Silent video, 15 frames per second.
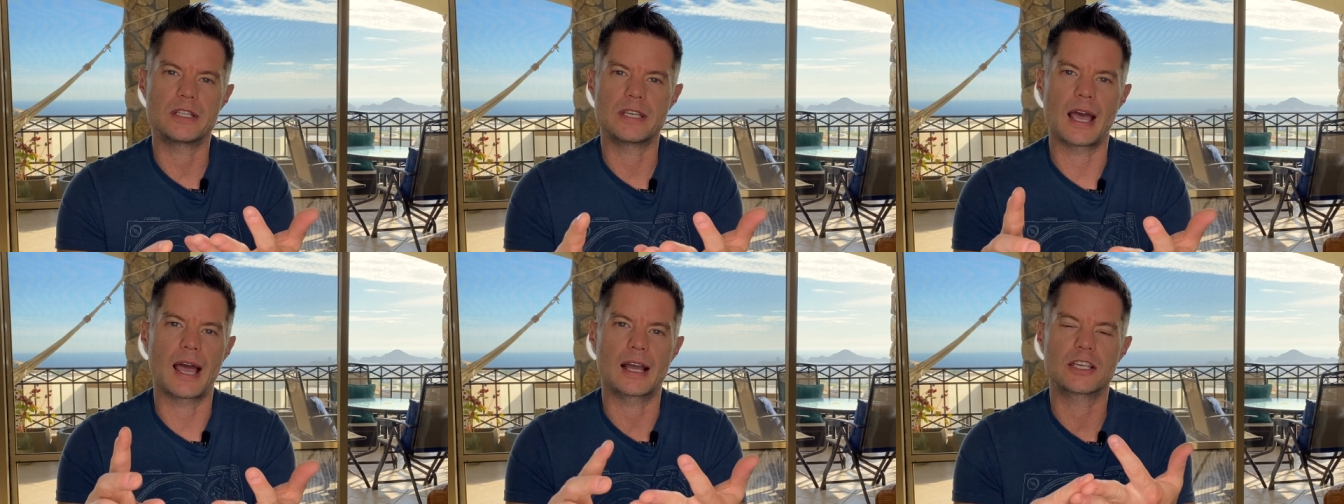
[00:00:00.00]

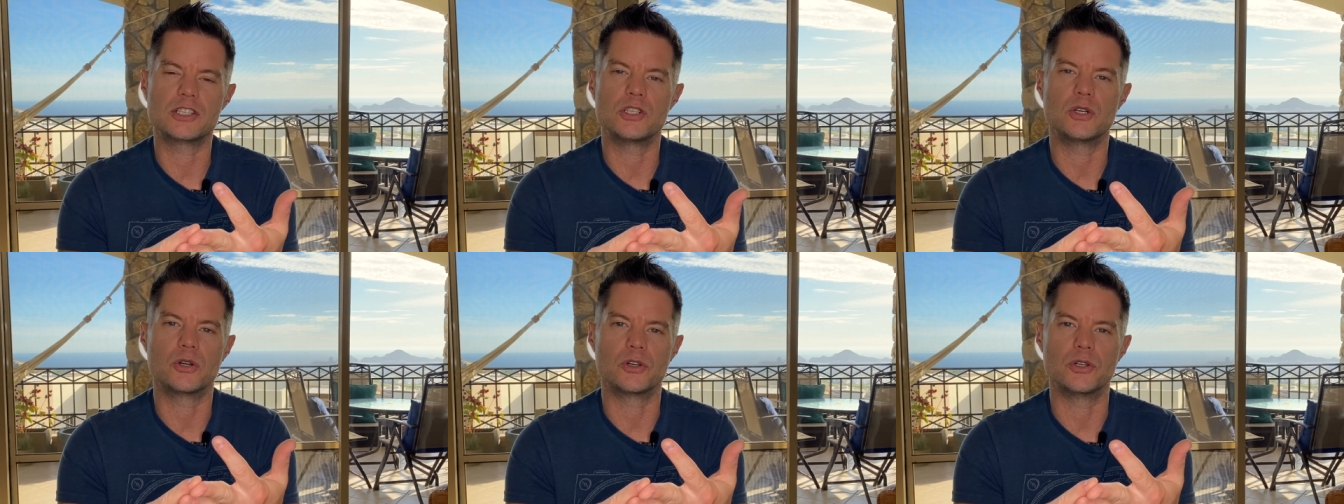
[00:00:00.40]
tax,
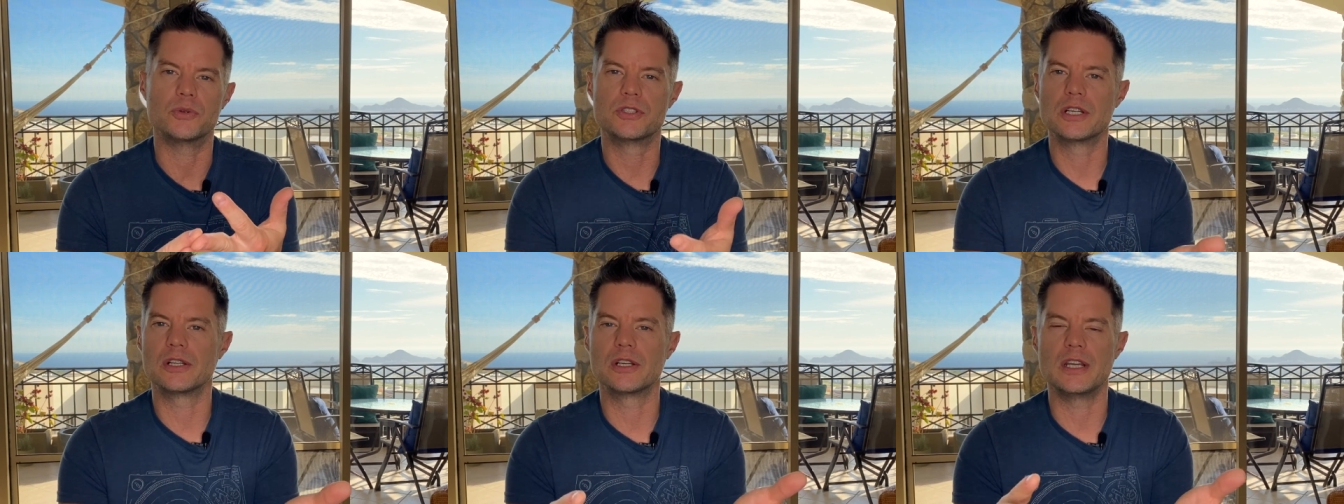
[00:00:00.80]
your
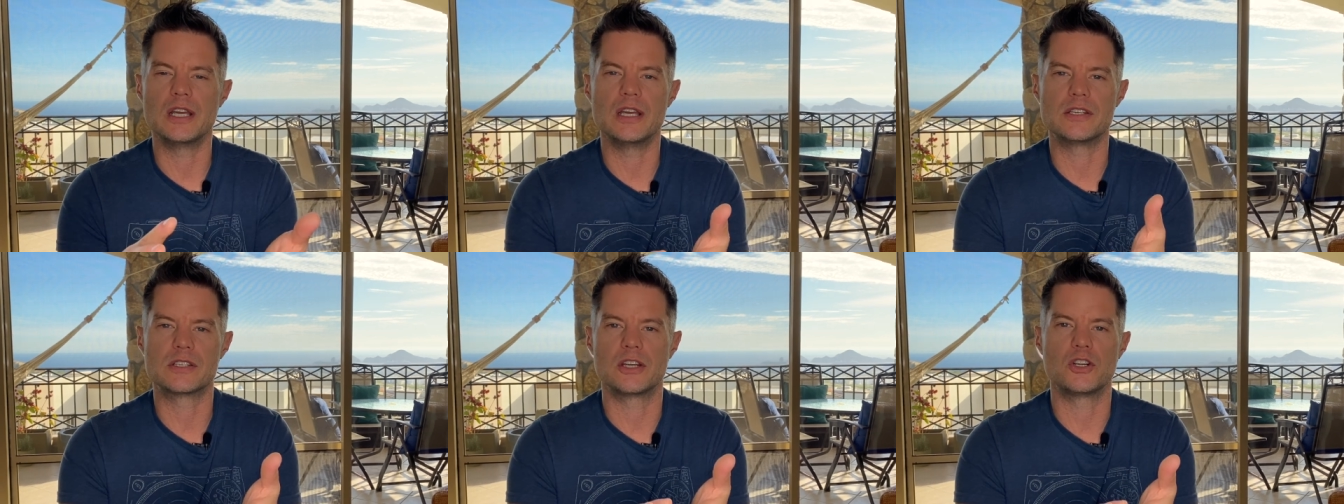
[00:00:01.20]

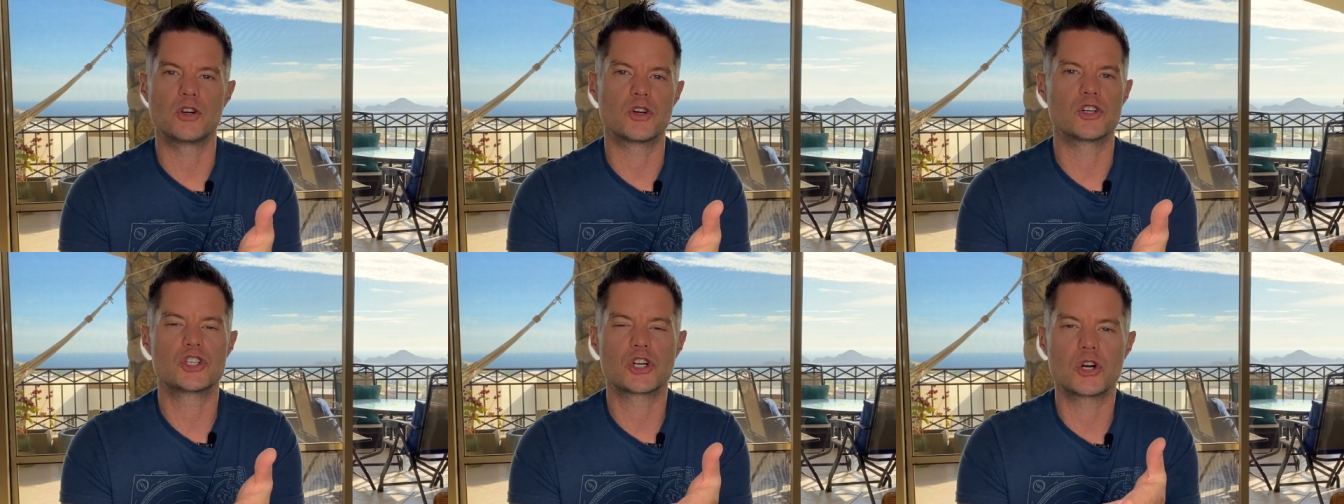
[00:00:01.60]
utilities, and your
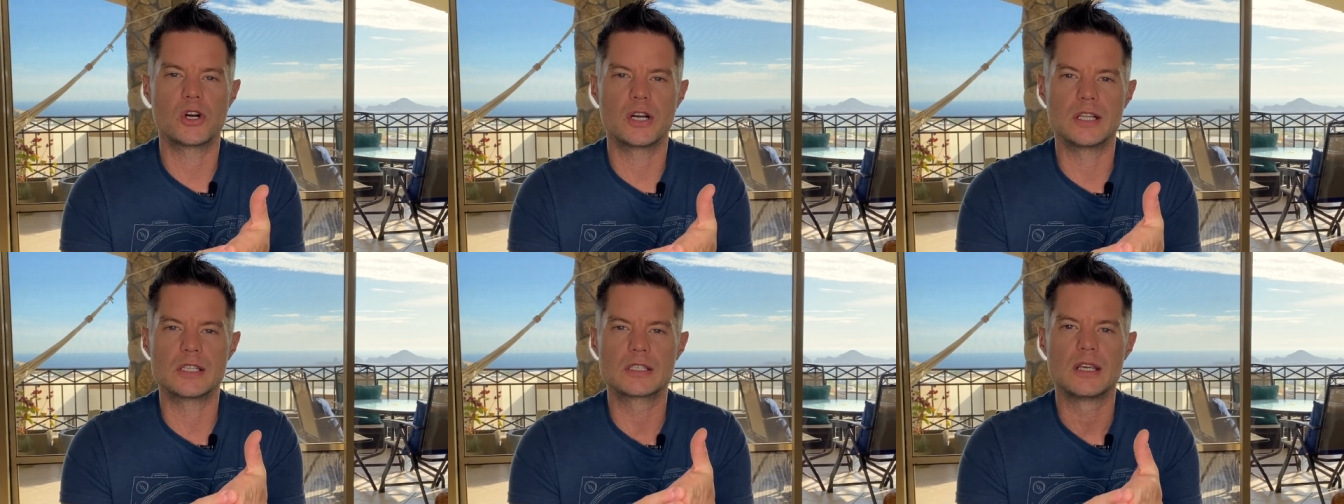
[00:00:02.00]

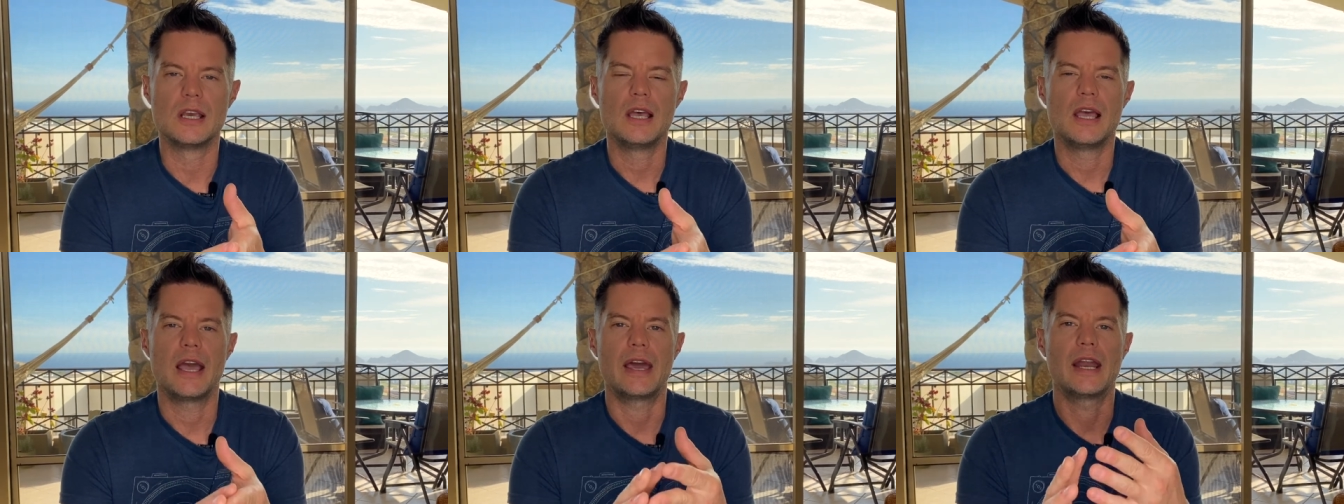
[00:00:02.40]
insurance,
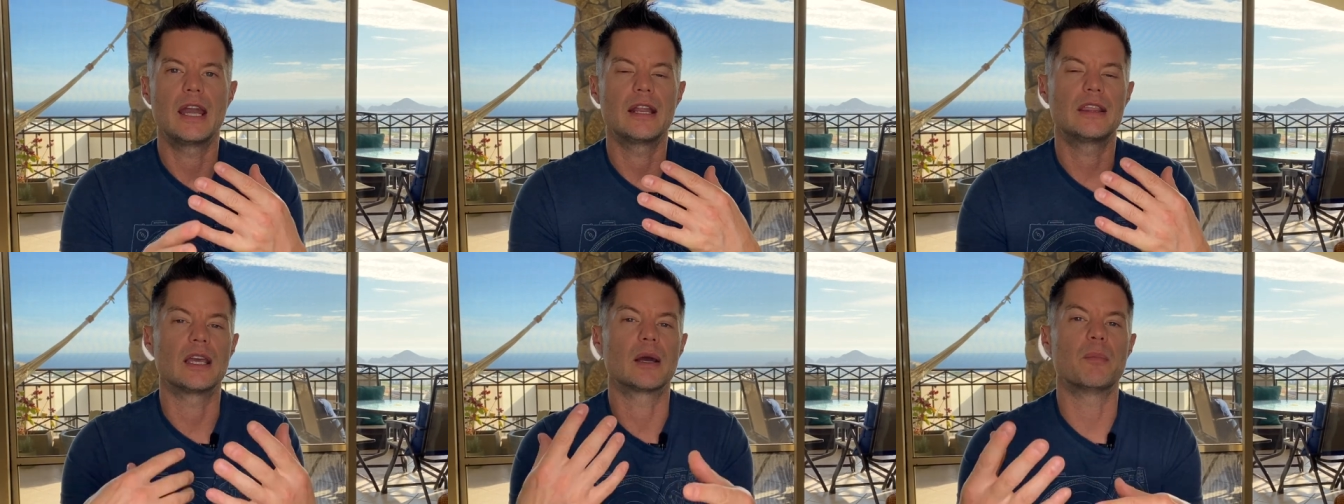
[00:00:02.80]
and
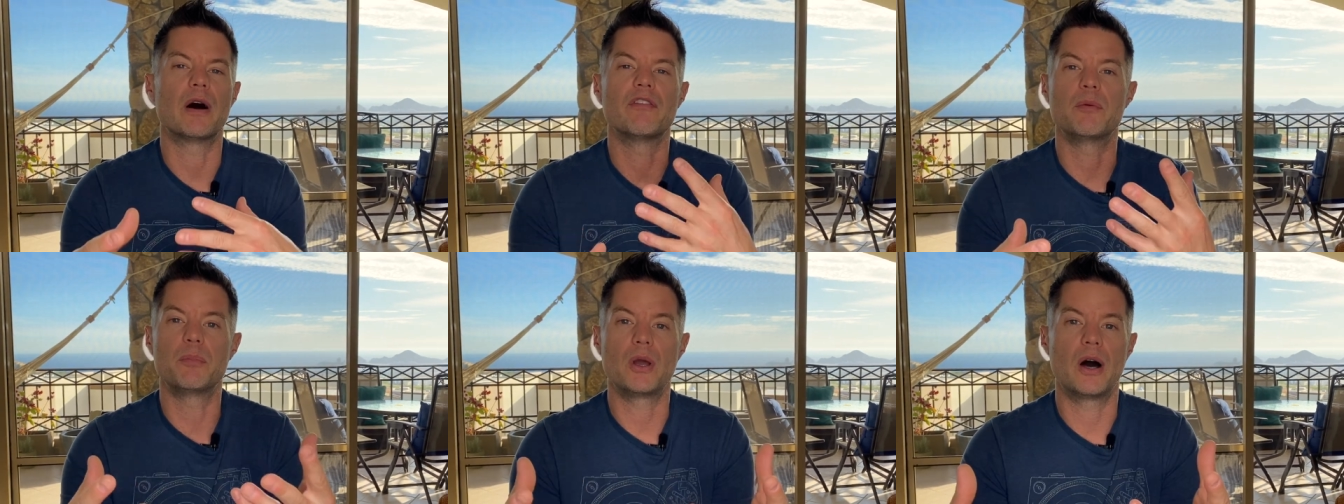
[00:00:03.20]
anything above
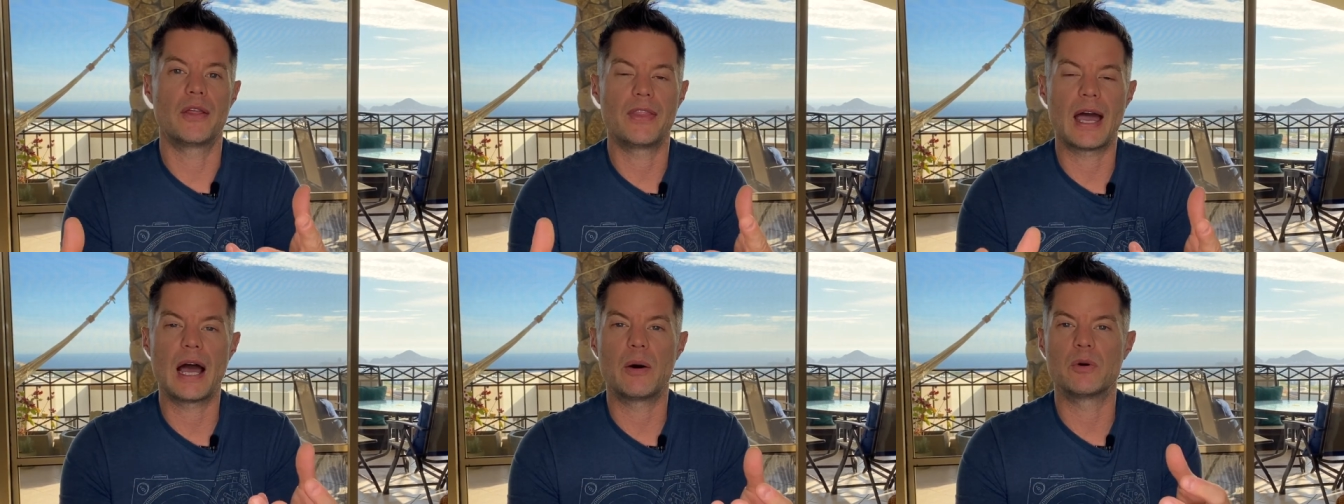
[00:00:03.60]
and beyond
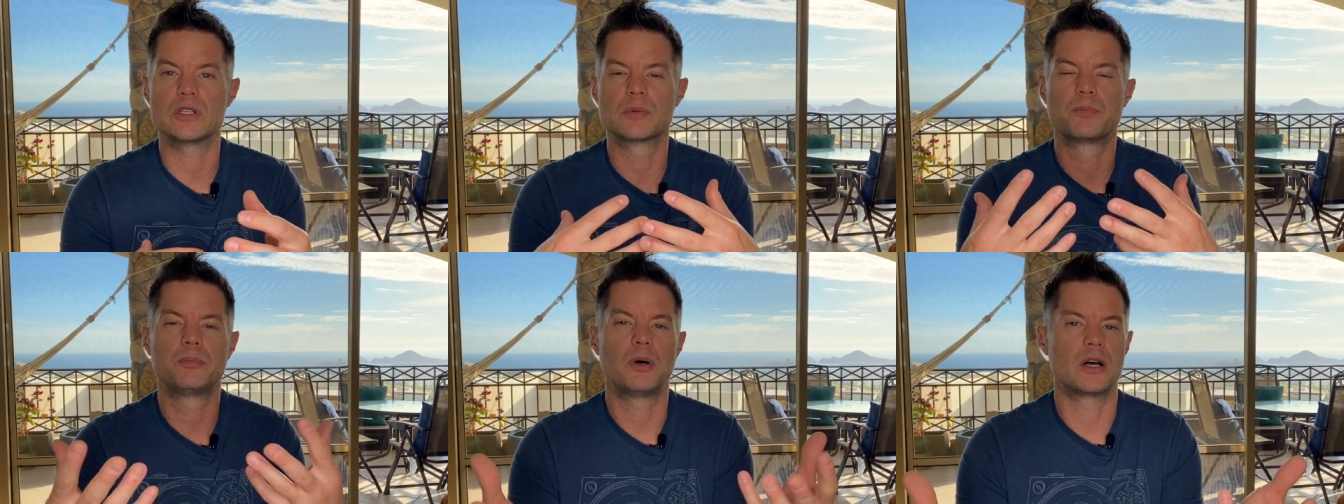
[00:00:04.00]
that was
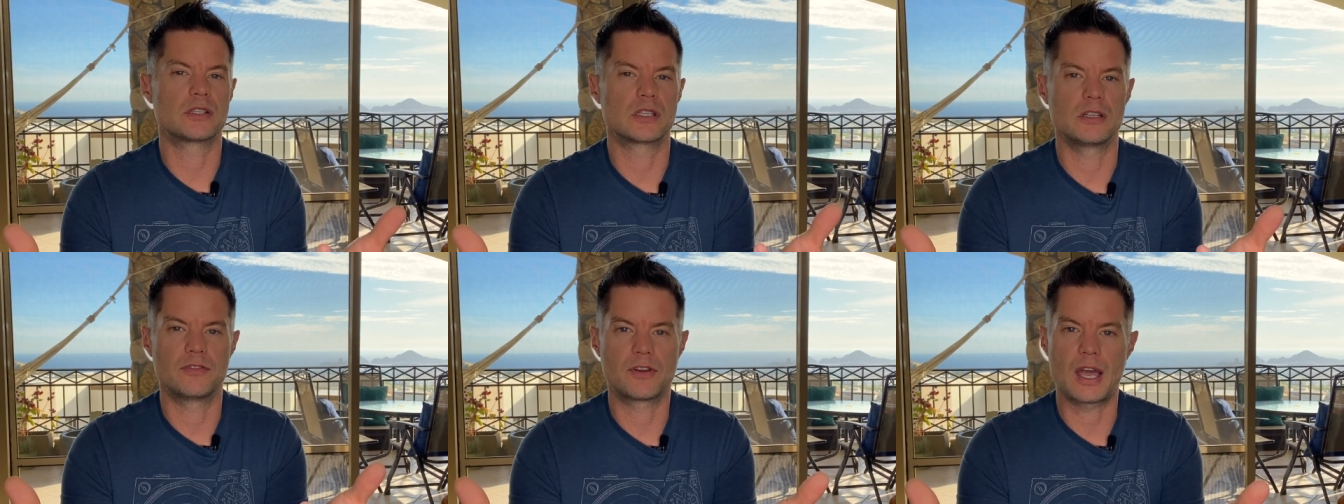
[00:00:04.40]

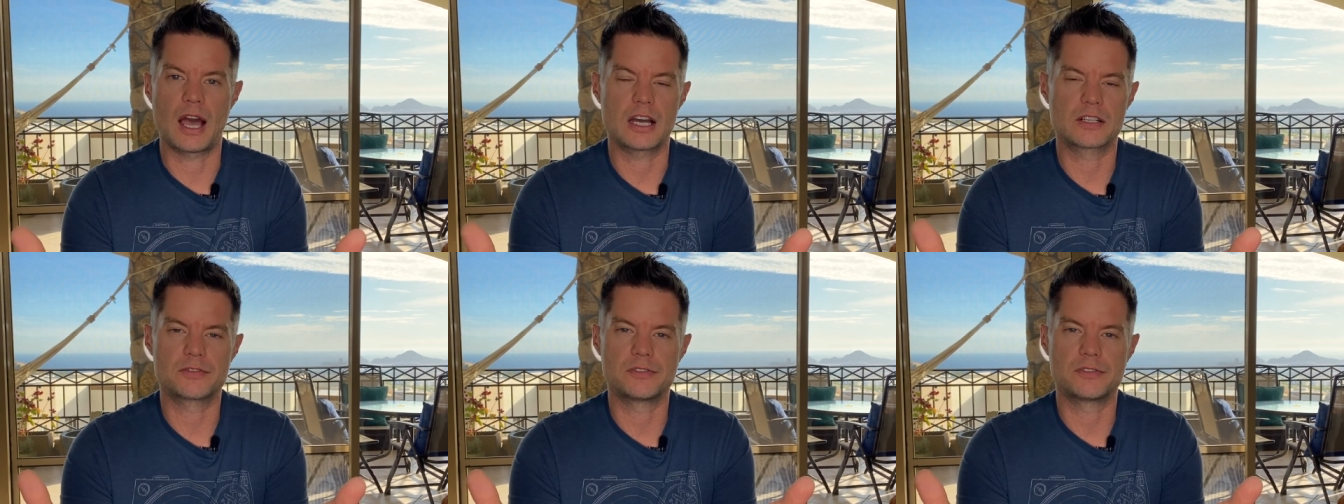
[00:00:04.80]
positive cash